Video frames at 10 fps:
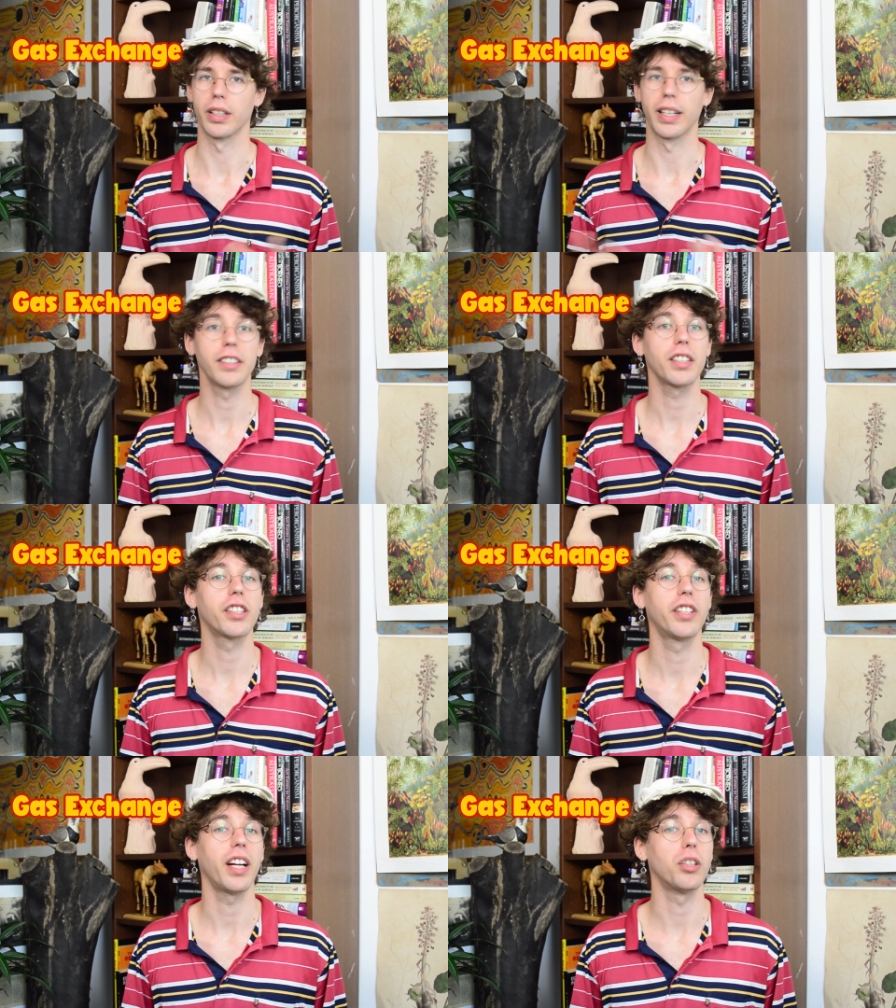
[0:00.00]
Gas
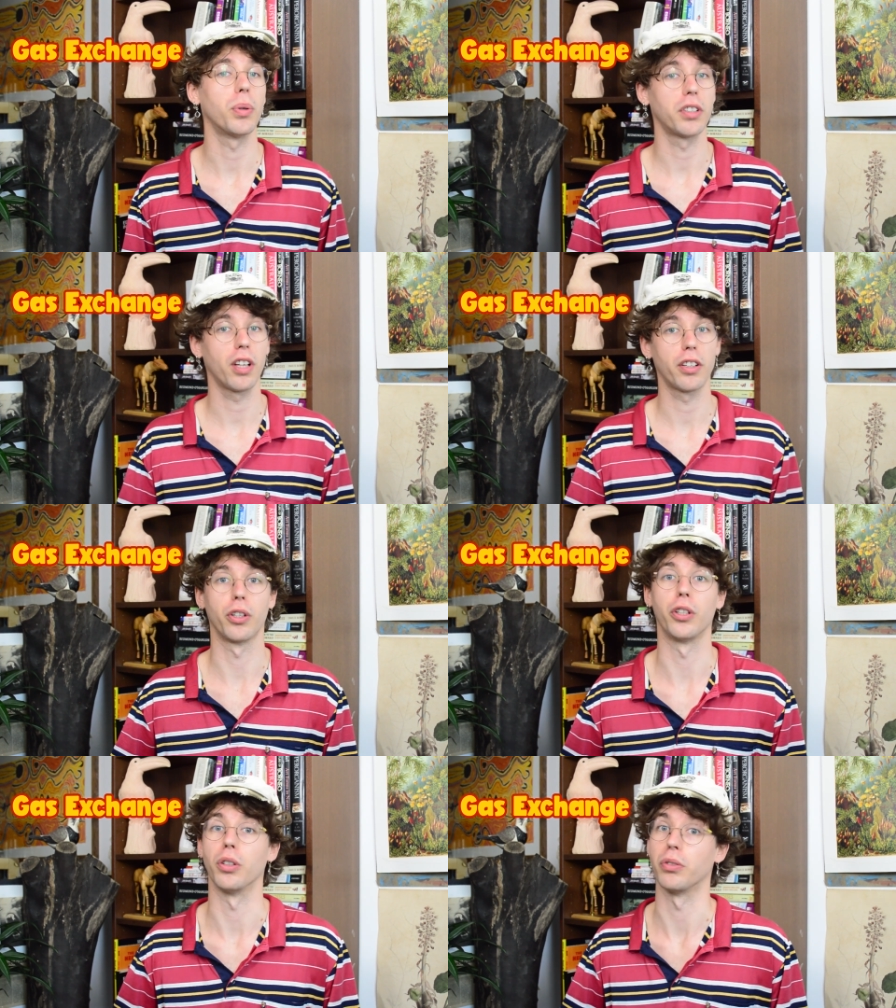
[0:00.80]
exchange was another
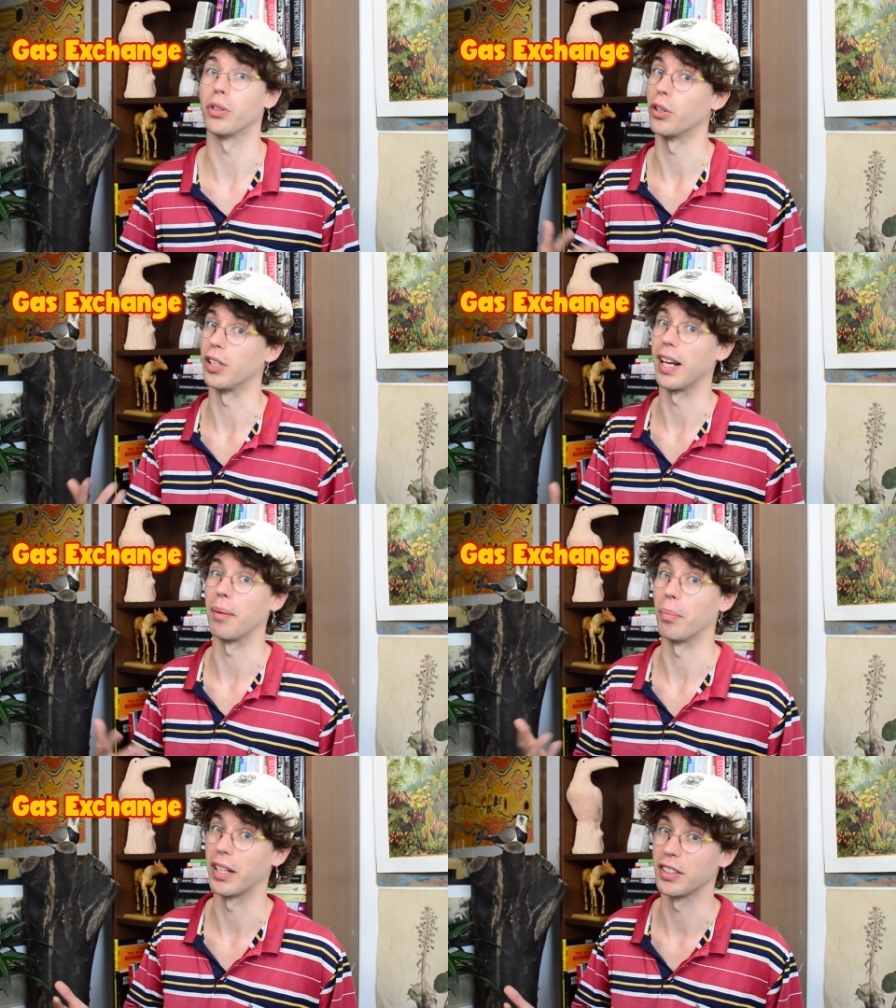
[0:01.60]
hurdle for early
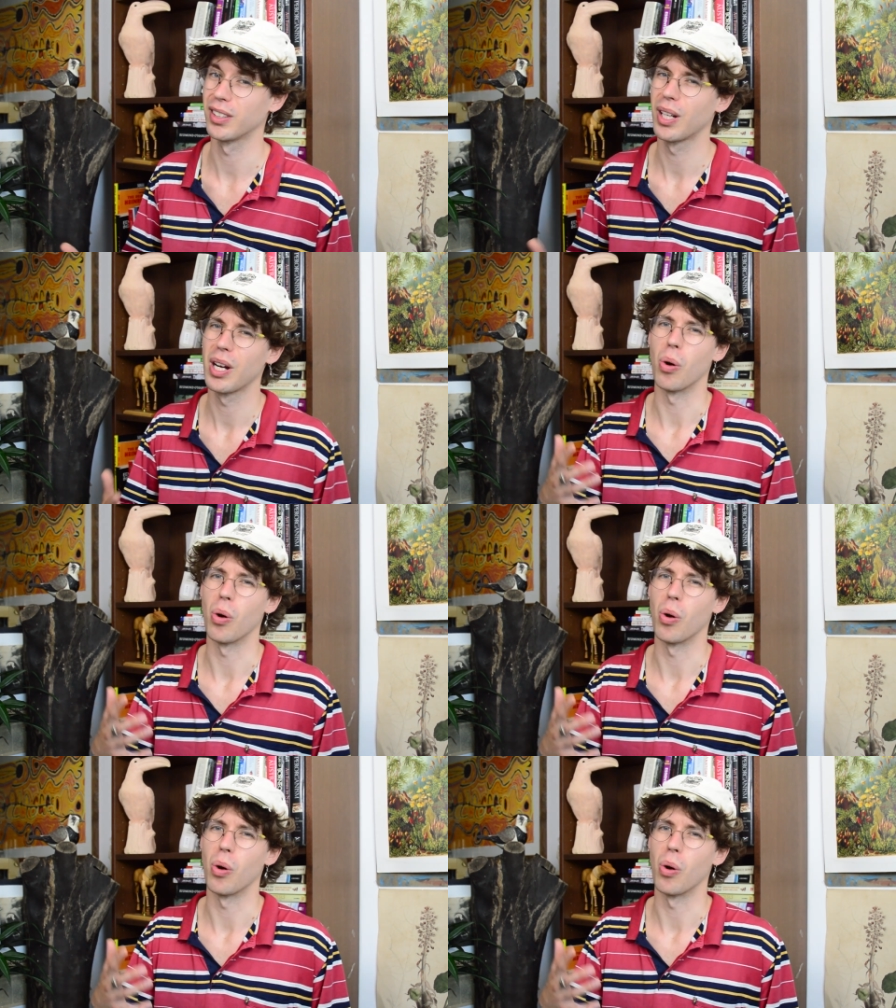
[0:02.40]
land plants.